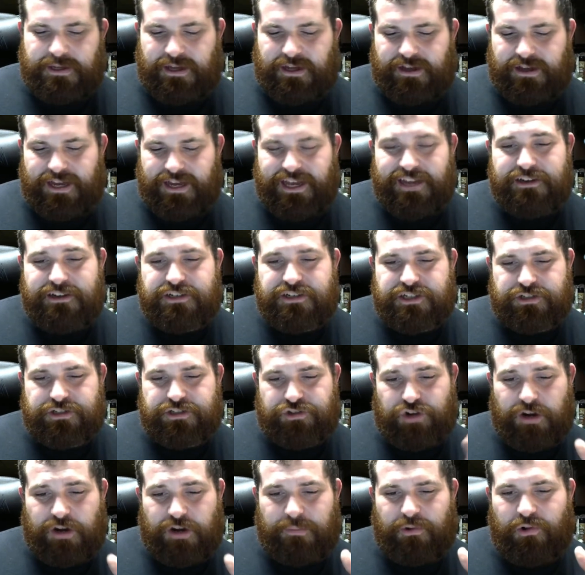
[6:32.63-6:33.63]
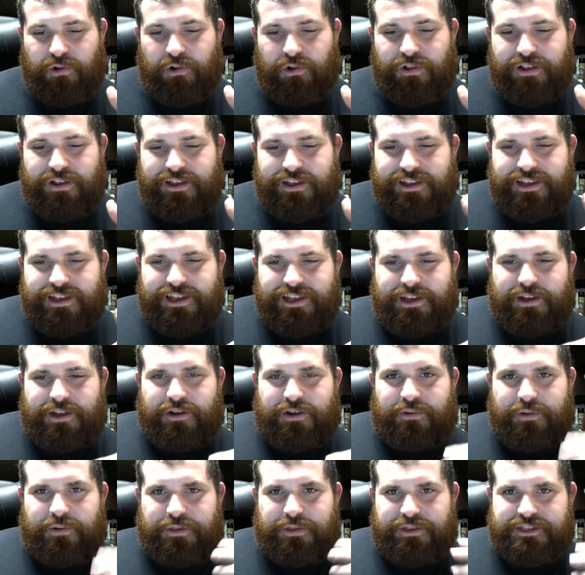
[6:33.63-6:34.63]
I had trouble
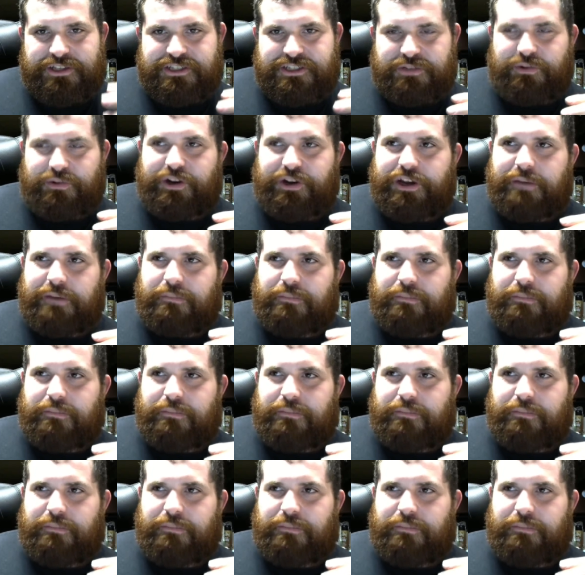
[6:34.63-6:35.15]
with this one,